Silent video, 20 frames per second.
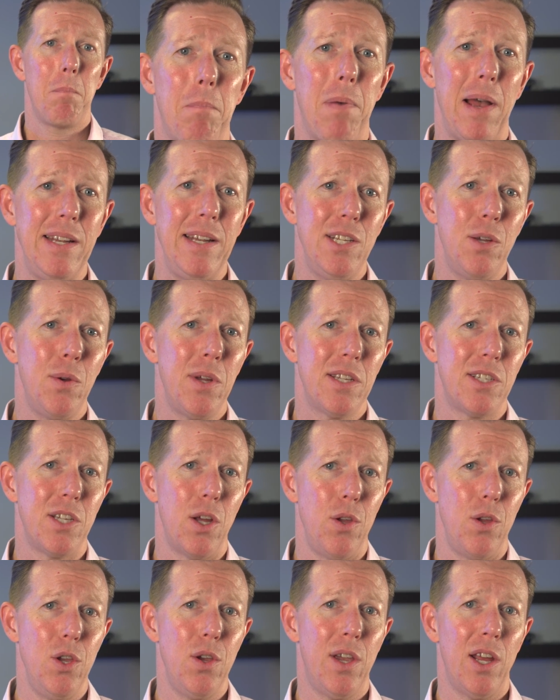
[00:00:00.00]
By doing
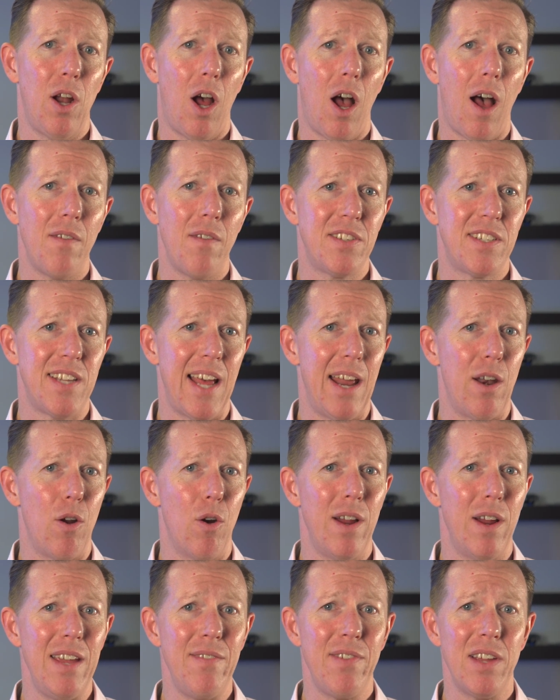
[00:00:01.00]
so, you can
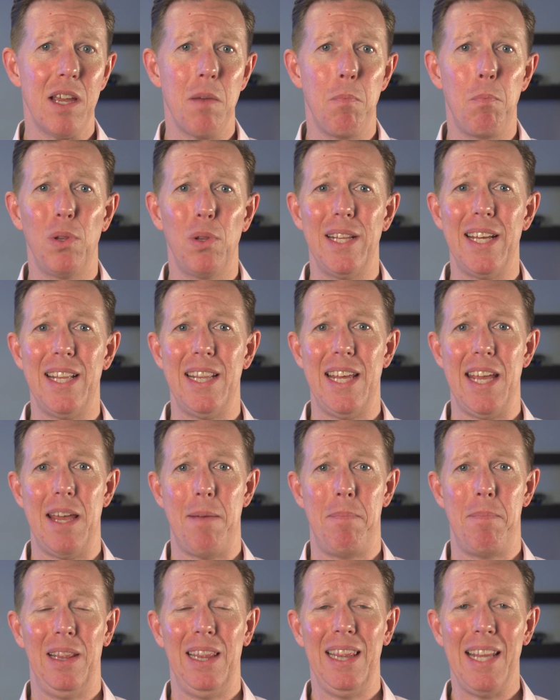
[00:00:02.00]
offset or even completely
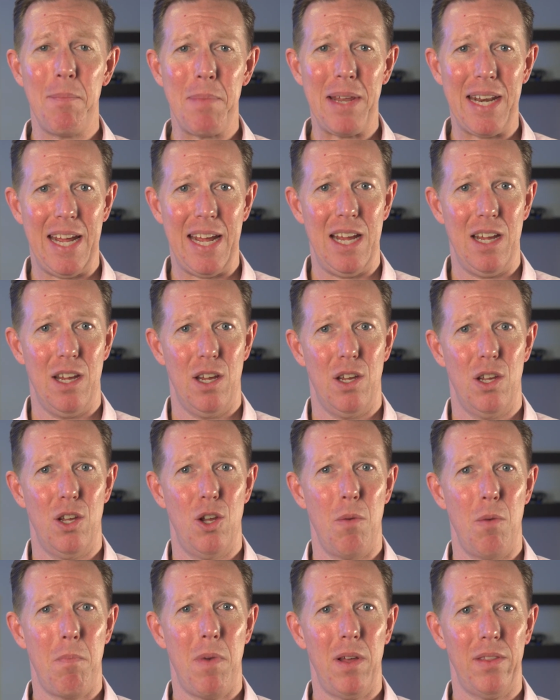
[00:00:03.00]
eliminate
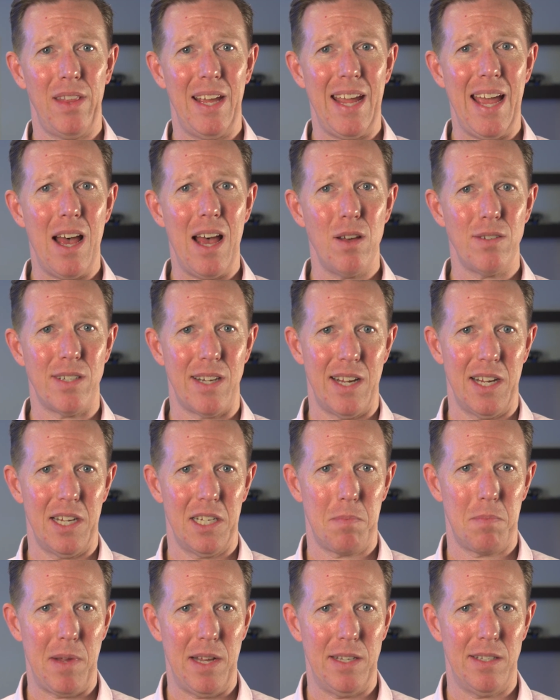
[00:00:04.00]
your monthly housing
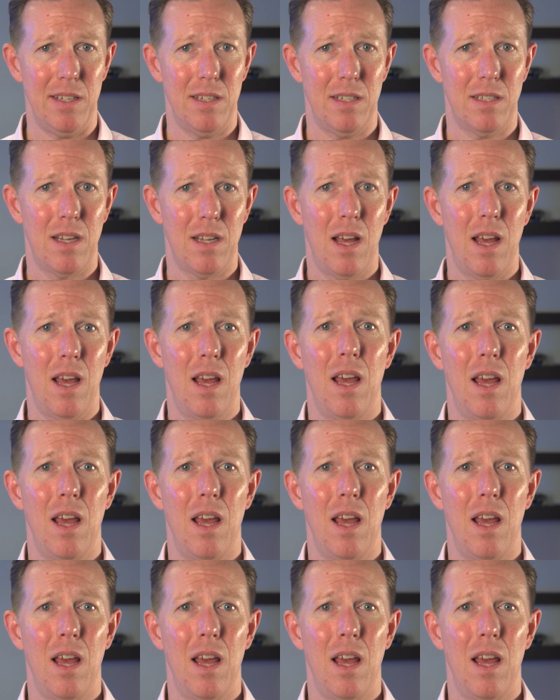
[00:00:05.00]
expenses.